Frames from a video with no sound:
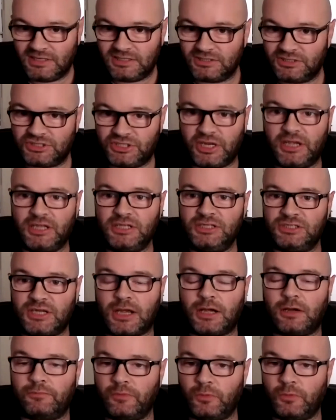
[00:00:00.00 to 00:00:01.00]
change
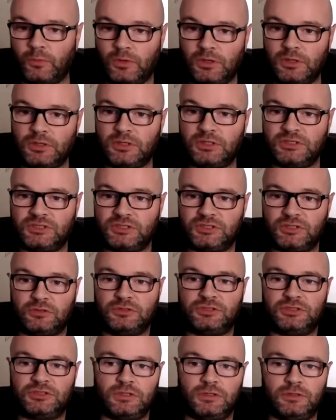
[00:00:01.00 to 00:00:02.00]
how they work as such.